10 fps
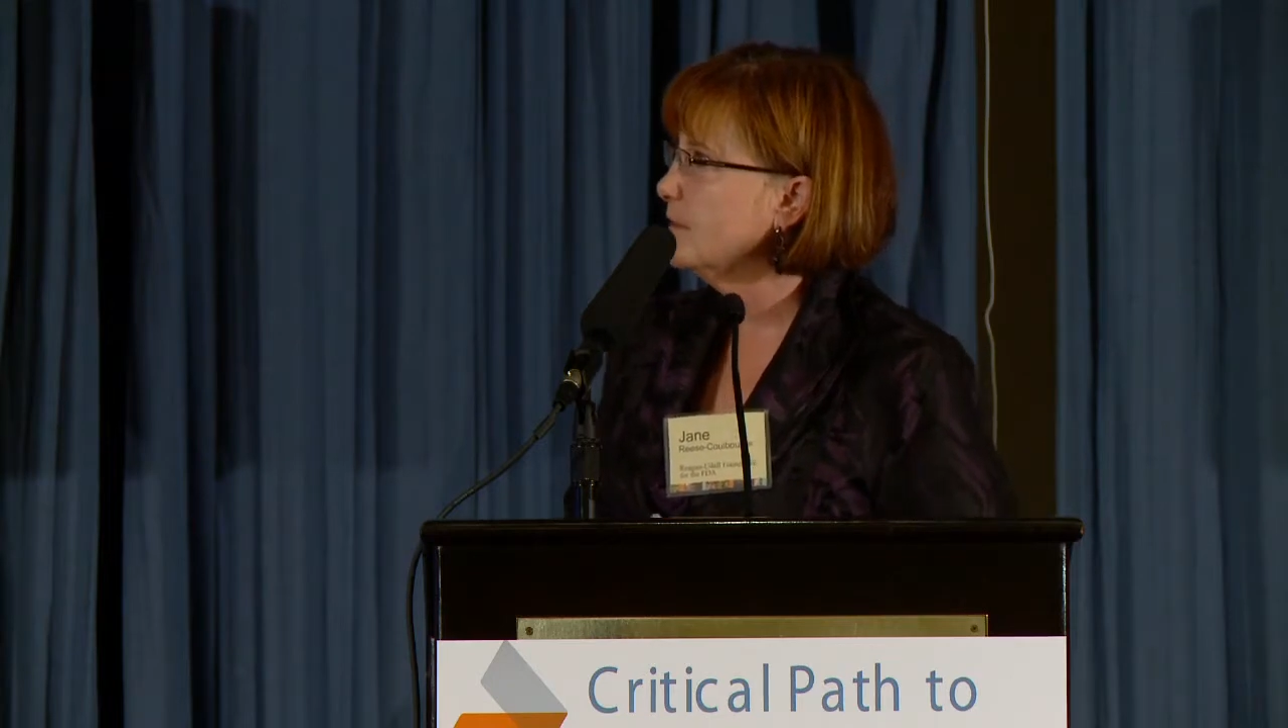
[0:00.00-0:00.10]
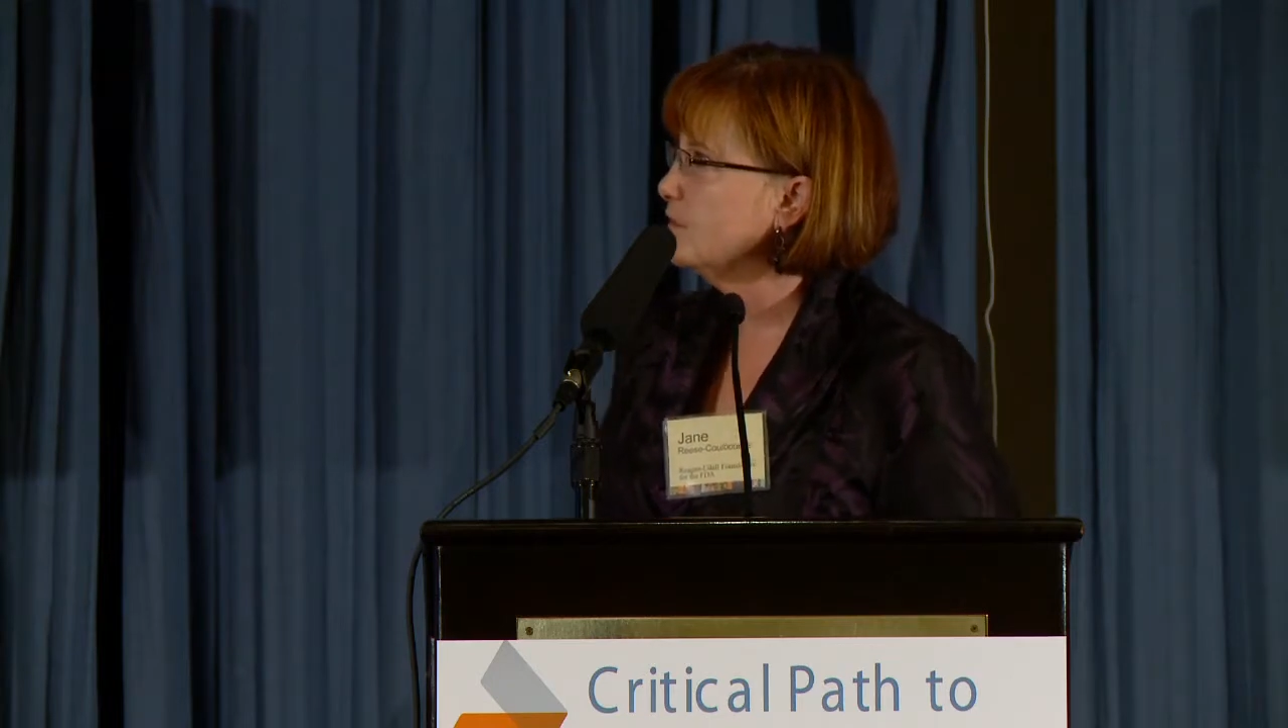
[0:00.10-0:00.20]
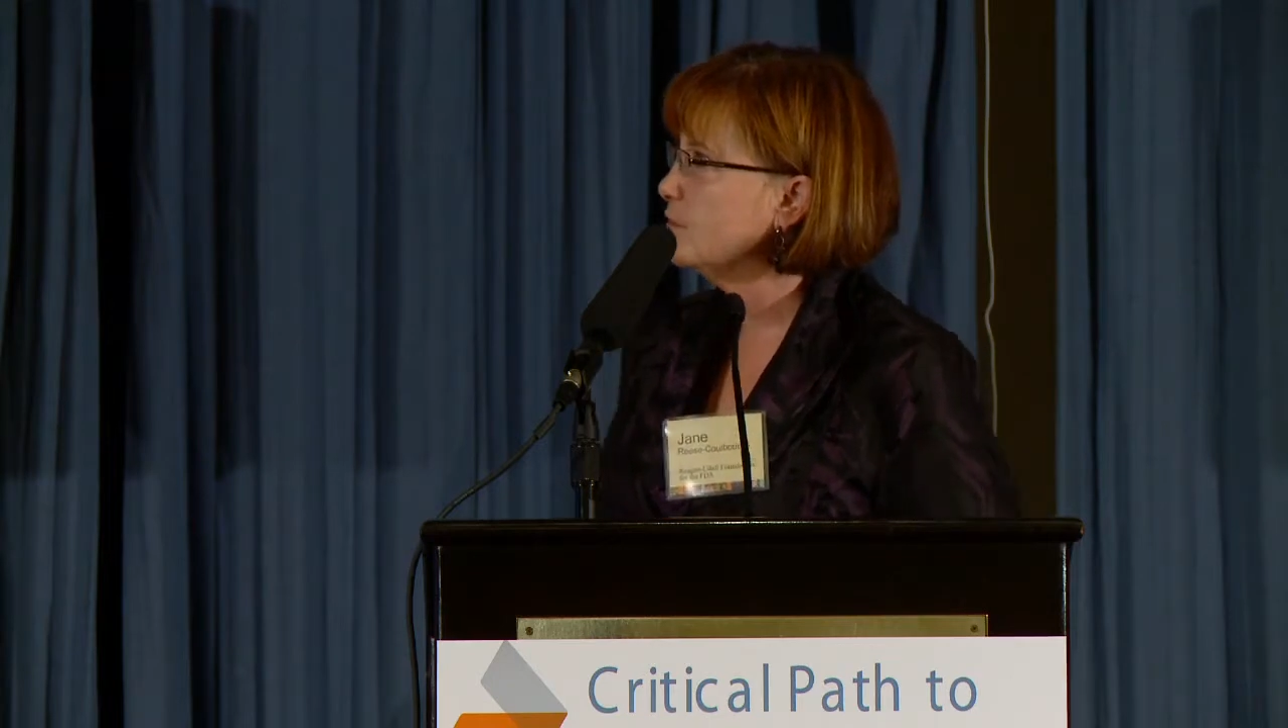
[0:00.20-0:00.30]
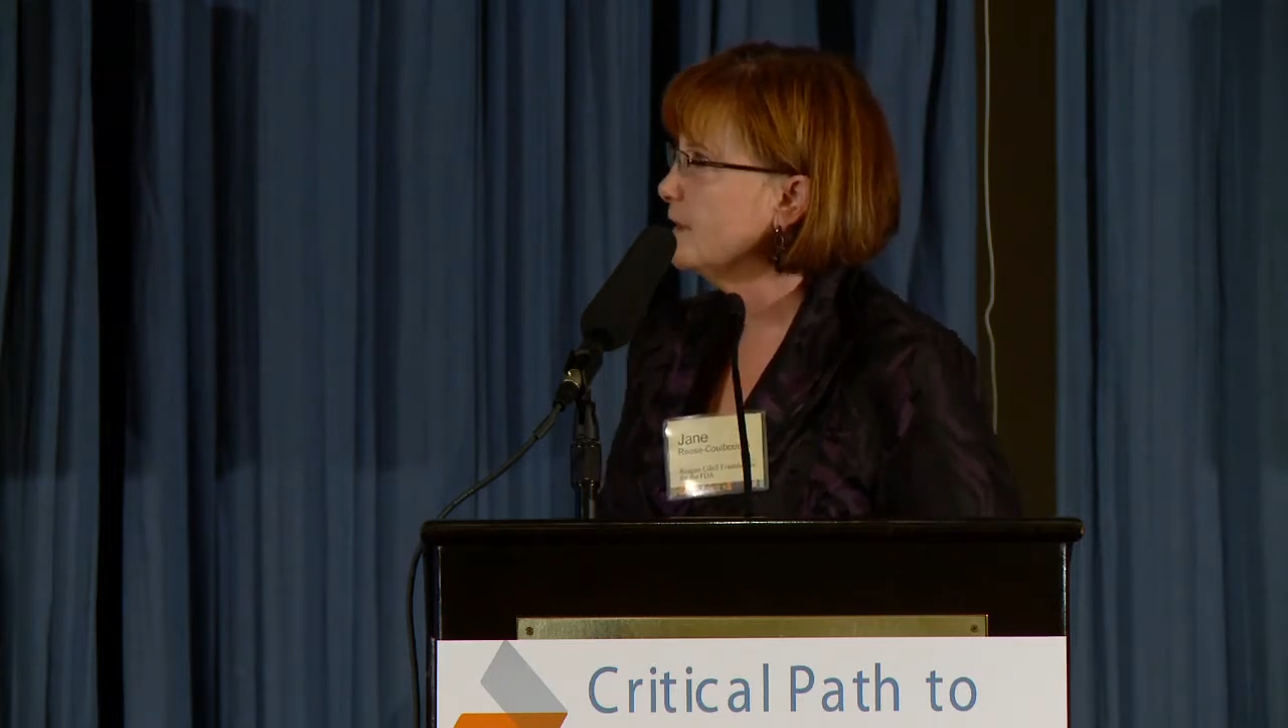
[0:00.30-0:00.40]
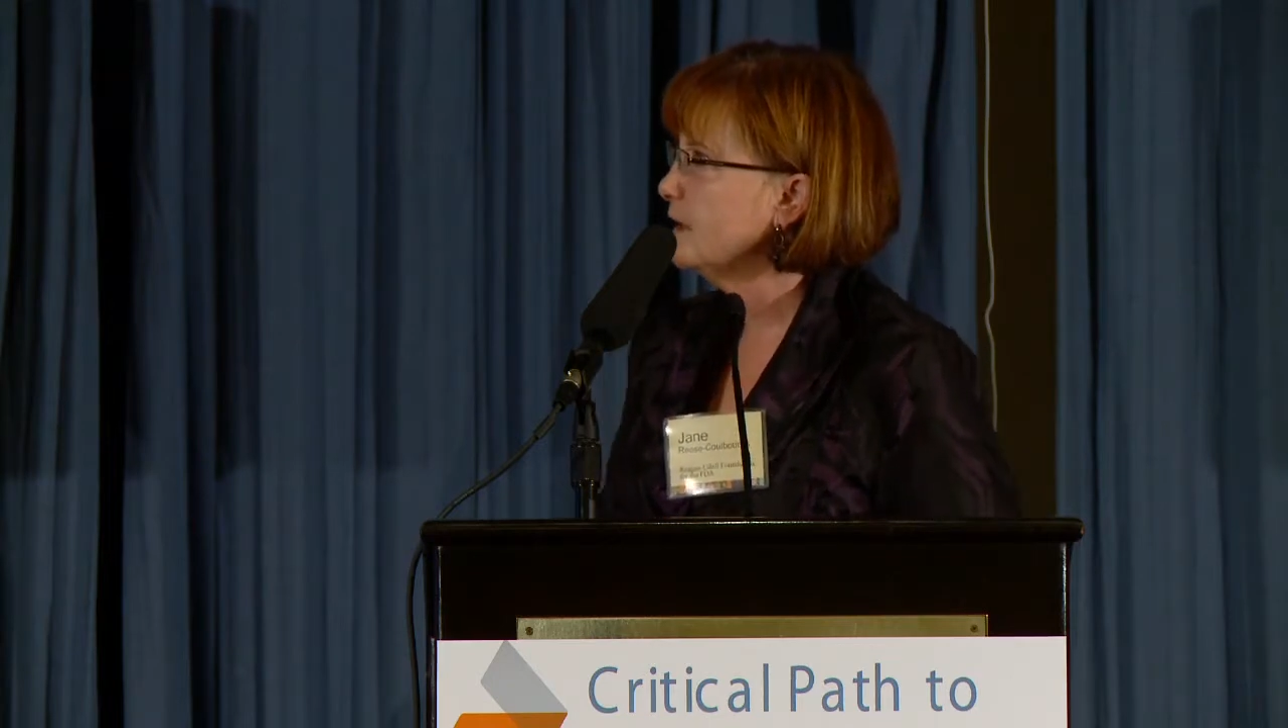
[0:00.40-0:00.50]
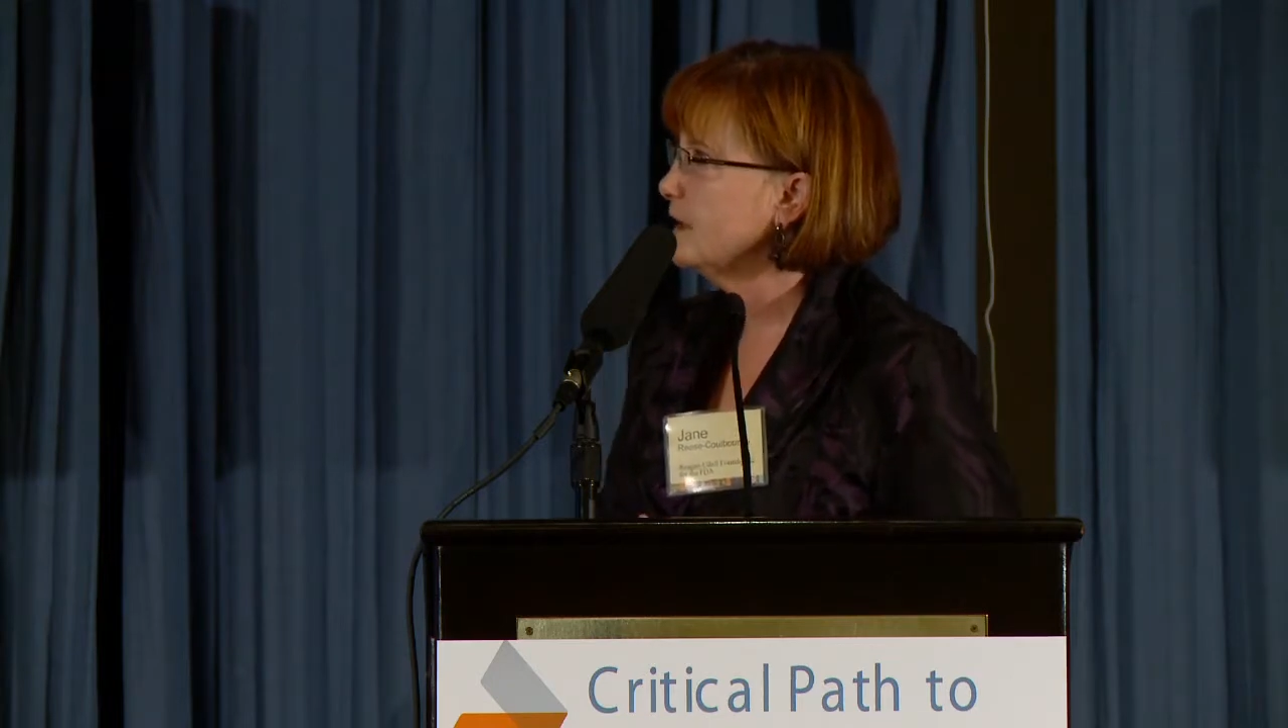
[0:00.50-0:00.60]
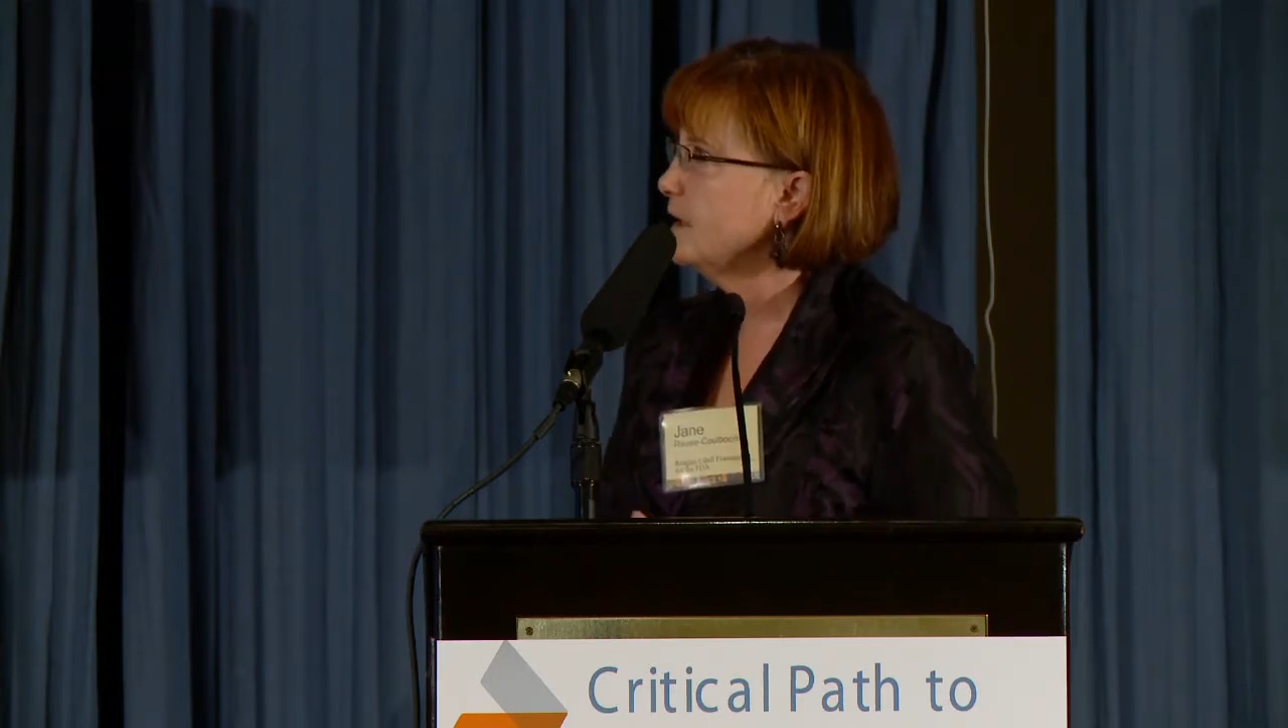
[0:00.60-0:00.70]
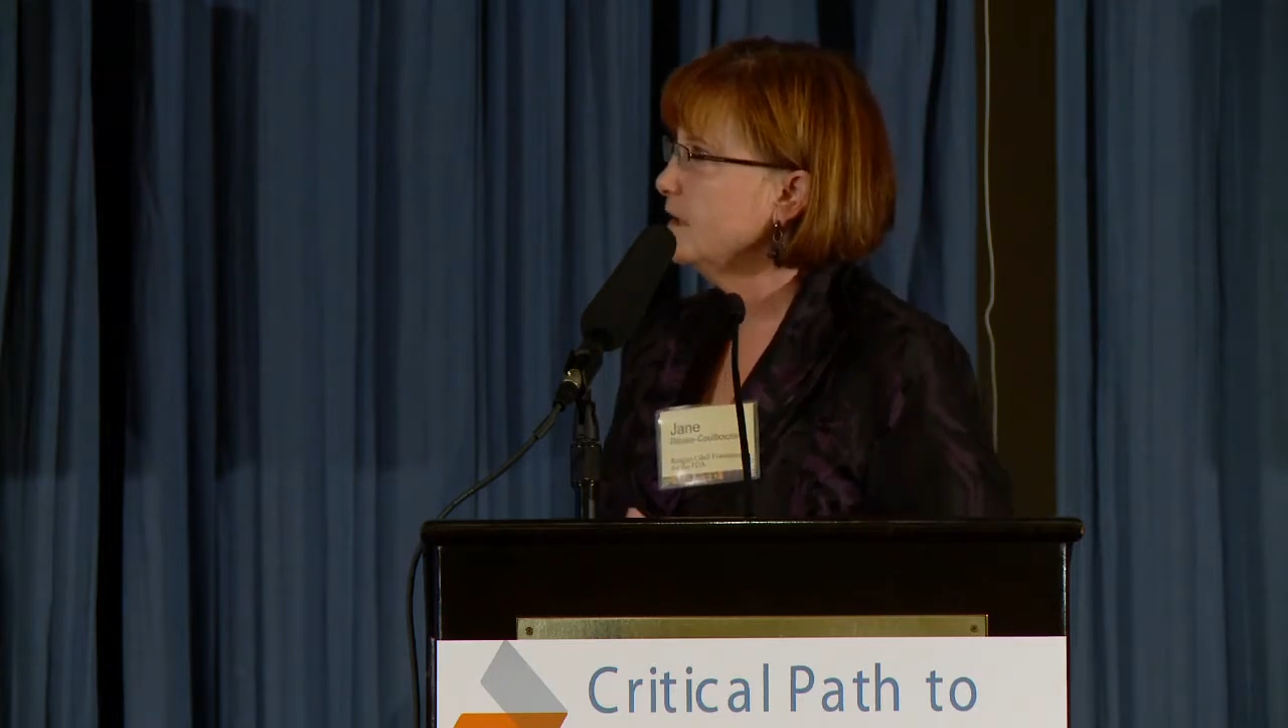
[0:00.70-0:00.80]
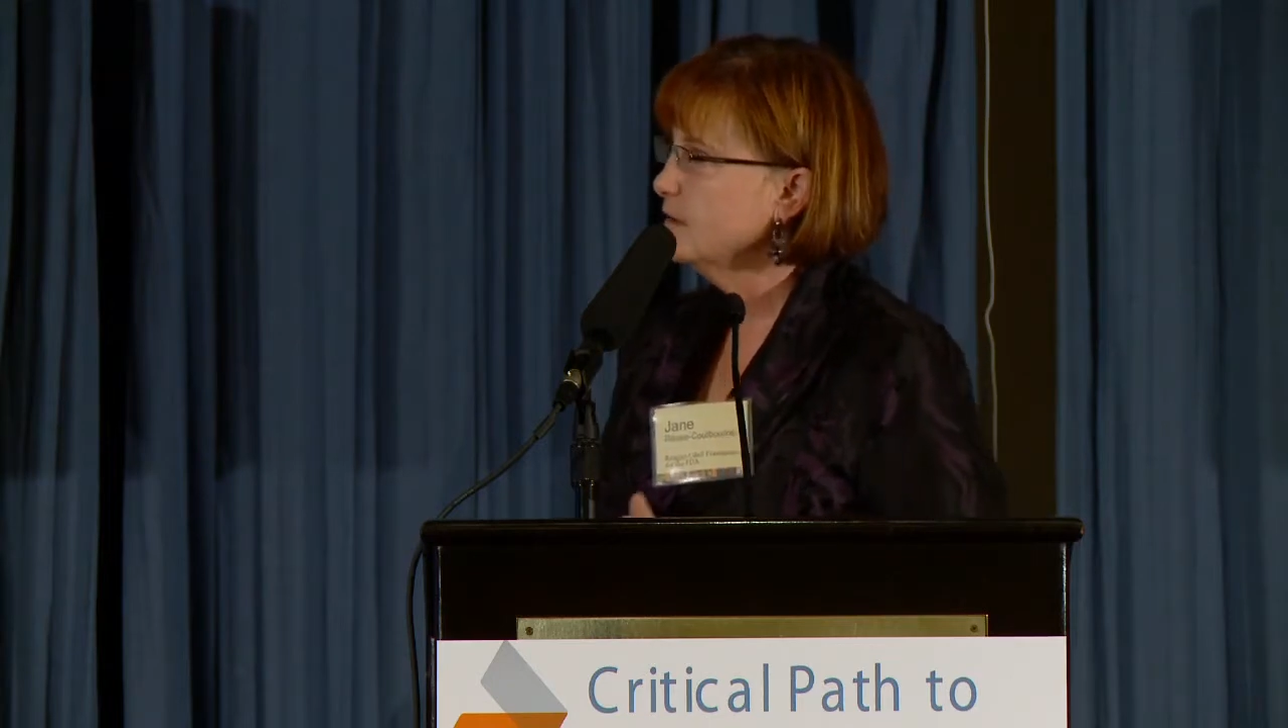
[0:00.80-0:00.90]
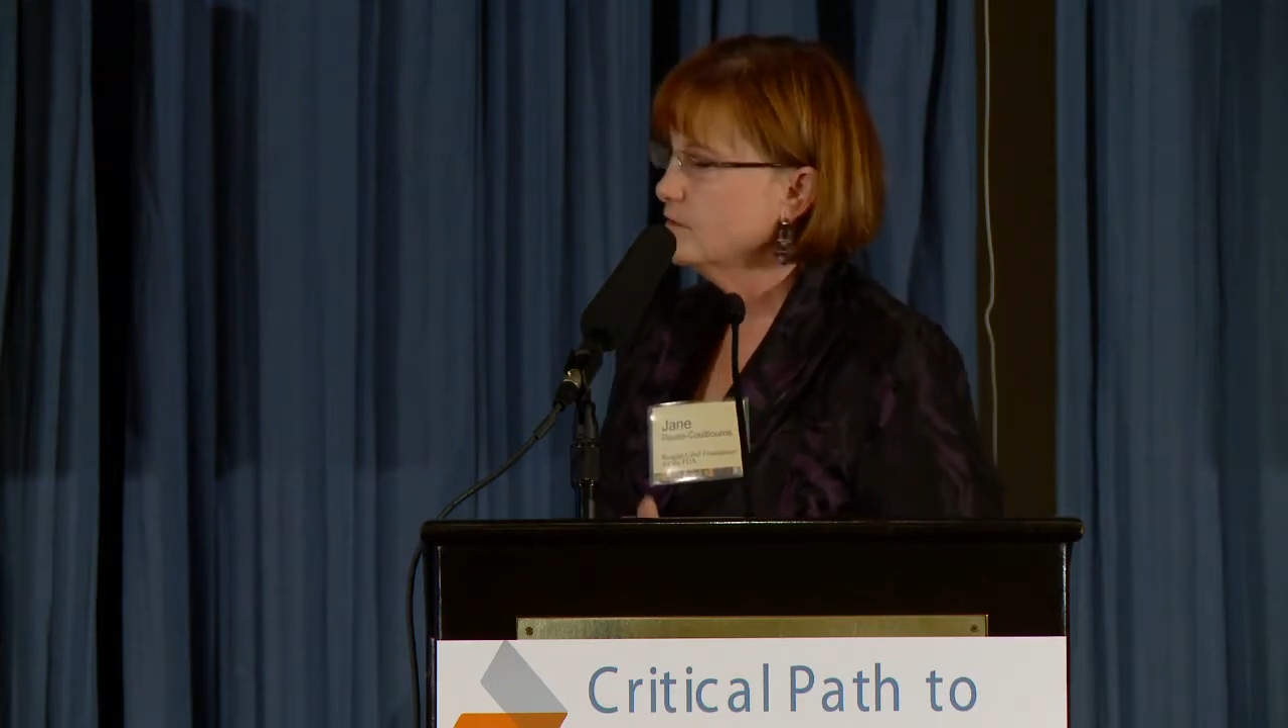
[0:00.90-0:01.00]
is
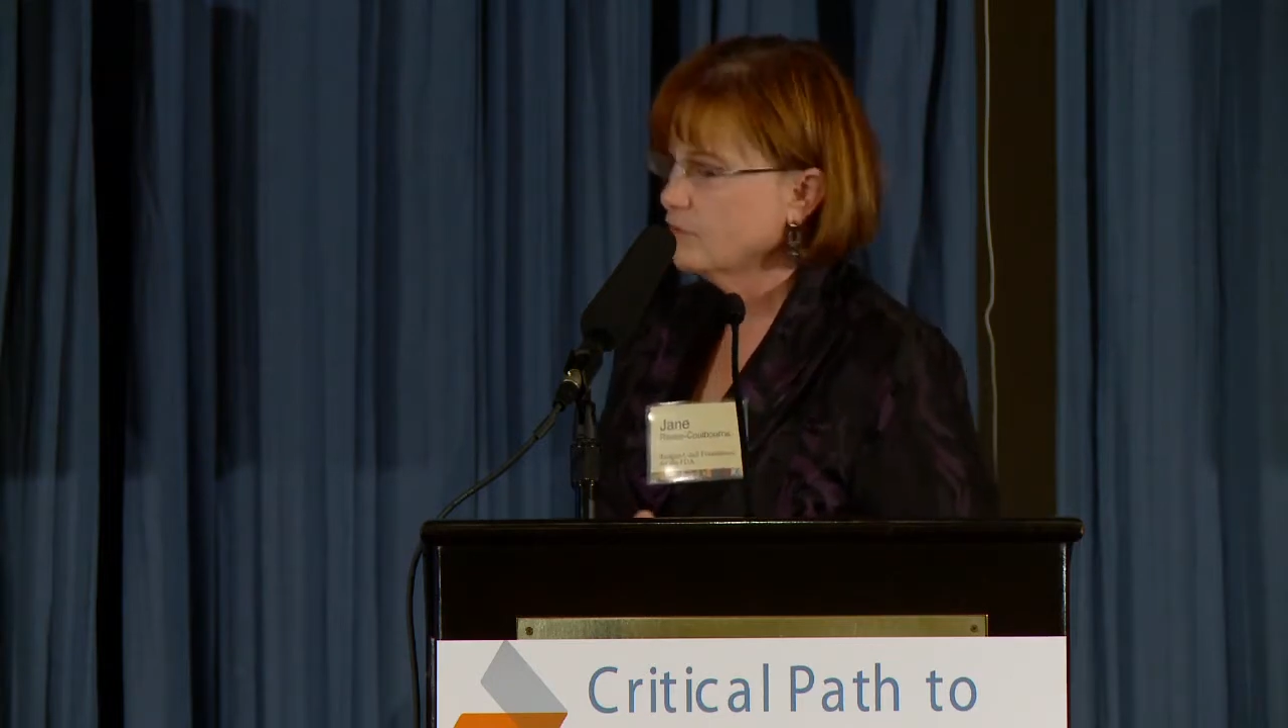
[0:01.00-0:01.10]
really